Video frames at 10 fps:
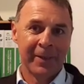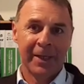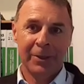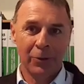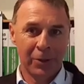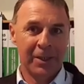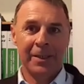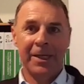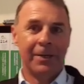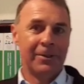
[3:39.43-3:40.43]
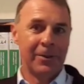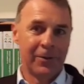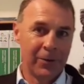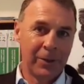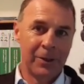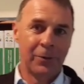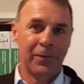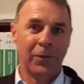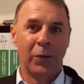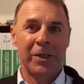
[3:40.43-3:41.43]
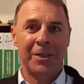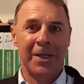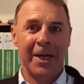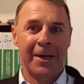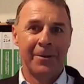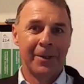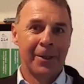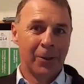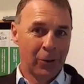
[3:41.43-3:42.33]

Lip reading: and you're sitting there in your 30s or 40s now,